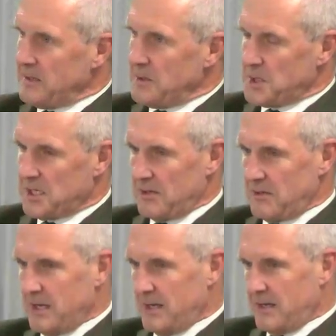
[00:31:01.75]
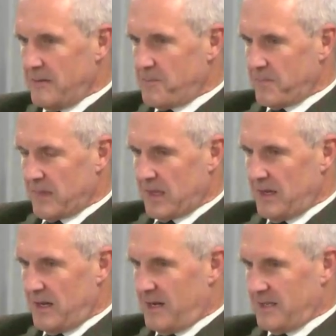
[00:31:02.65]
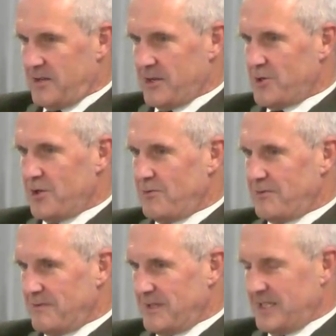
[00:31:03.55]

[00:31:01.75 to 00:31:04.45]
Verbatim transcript: So, uh, you know, you